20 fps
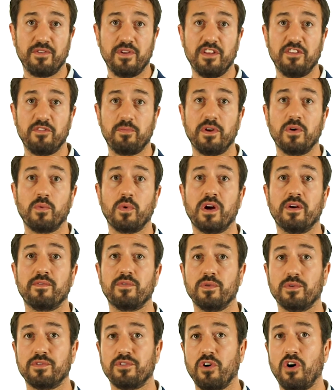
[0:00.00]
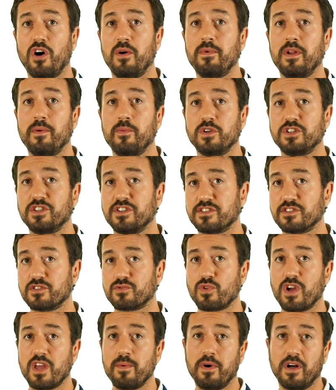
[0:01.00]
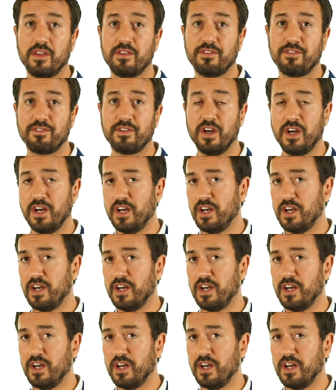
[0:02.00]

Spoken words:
You need to be aware of your time limit, which is 3 months.